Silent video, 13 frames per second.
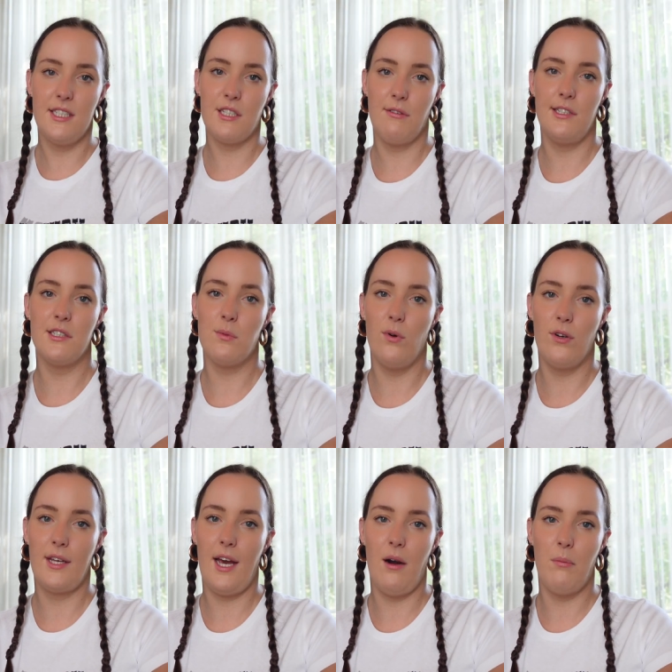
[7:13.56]
Serena's wore
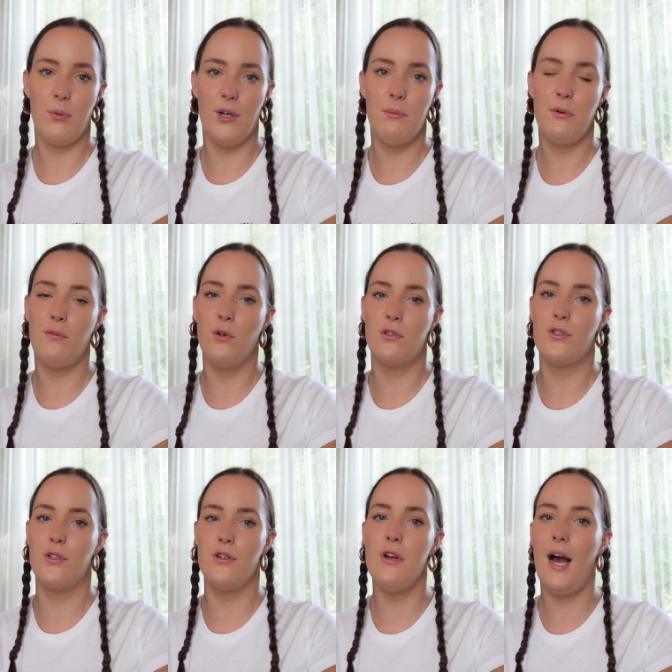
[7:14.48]
cow print before
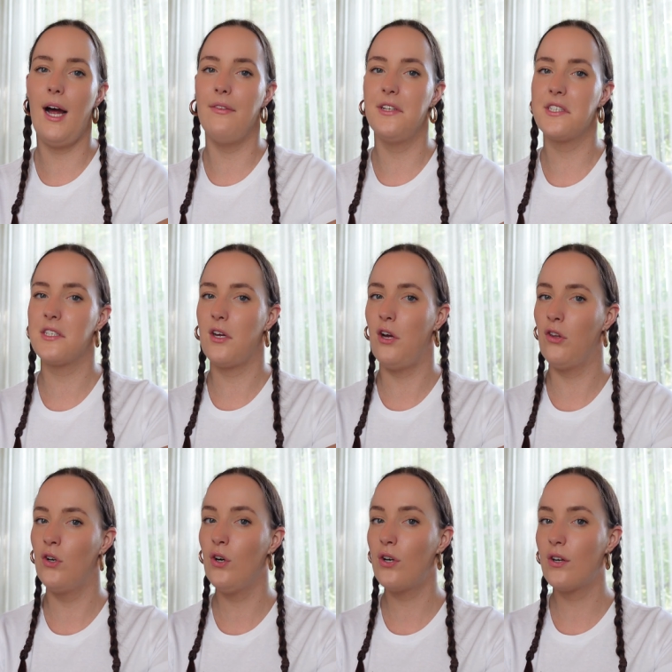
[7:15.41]
too, and this is her
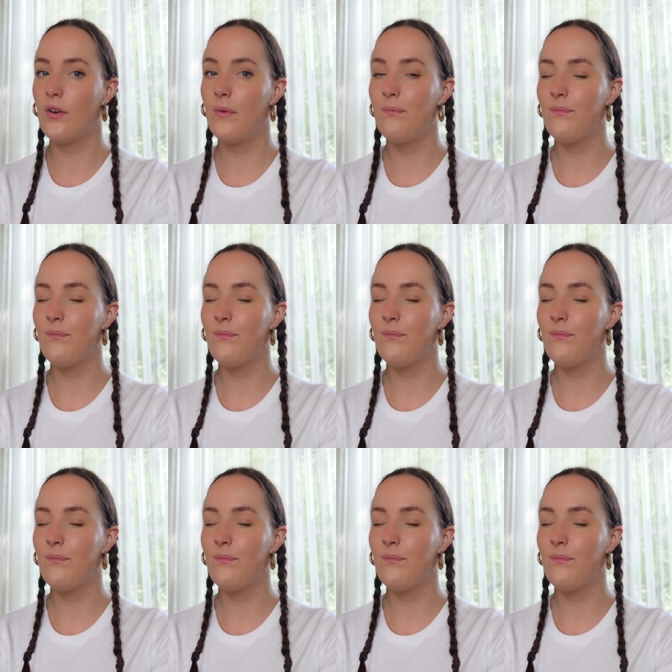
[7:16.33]
look.